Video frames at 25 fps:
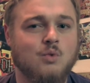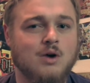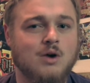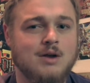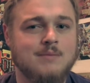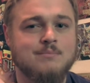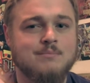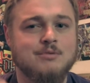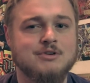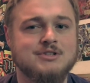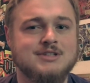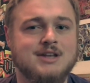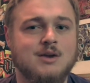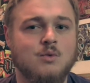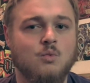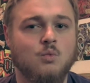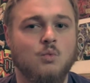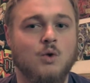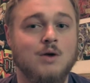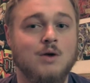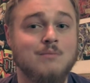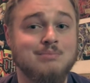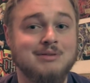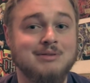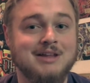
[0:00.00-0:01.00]
1%,
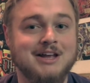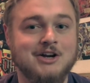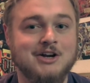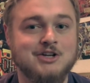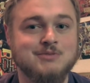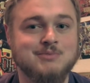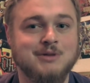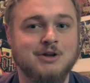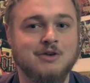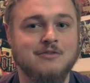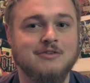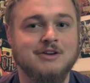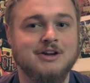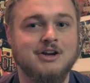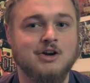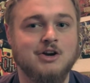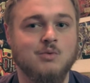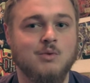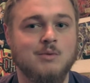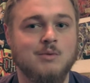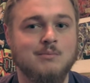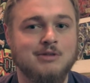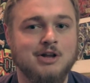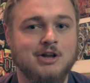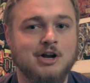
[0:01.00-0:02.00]
one player's playing over here.
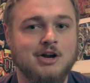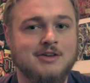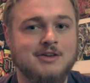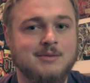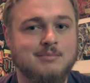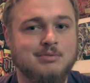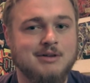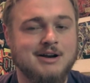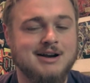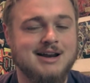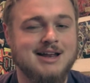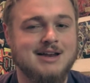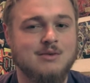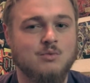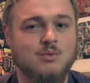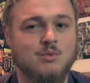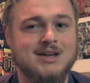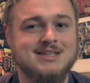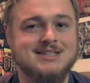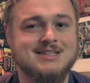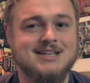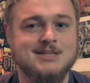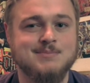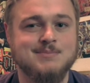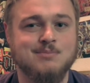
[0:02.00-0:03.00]
One player, I think, played at
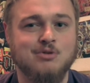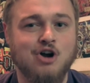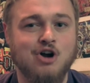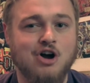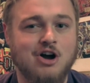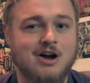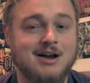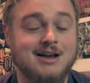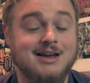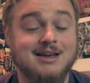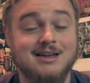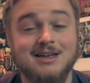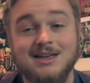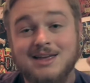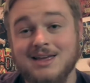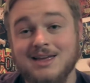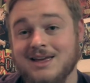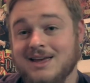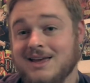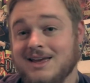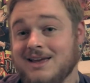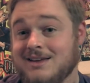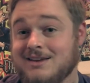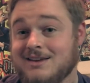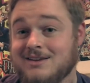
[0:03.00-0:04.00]
YCS Prague.
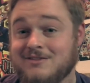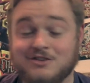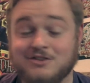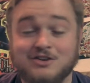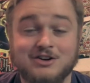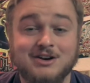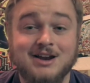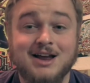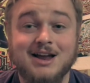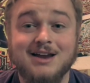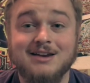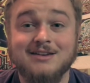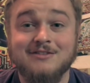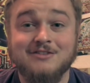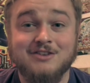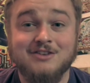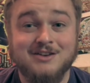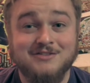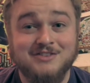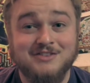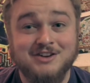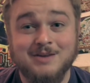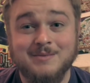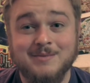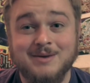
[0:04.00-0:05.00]
If you're not
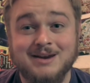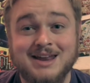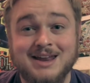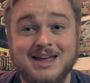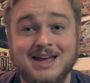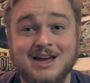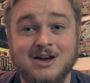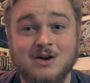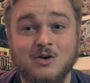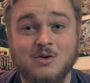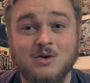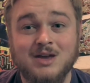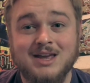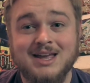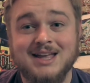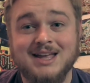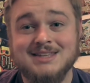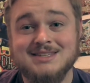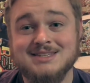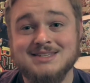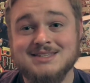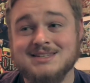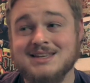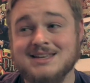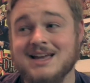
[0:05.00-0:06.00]
figuring it by now,
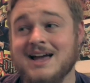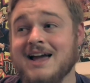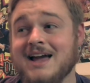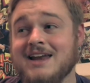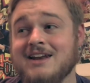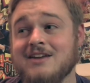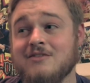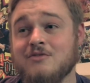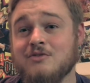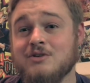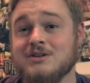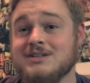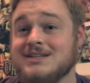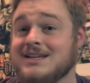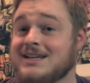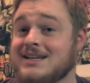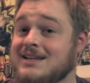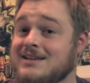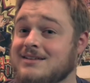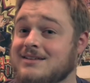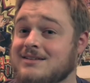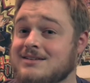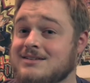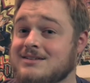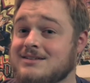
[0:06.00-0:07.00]
it's kind of
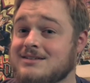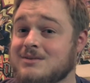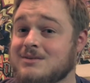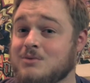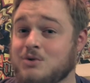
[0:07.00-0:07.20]
ridiculous.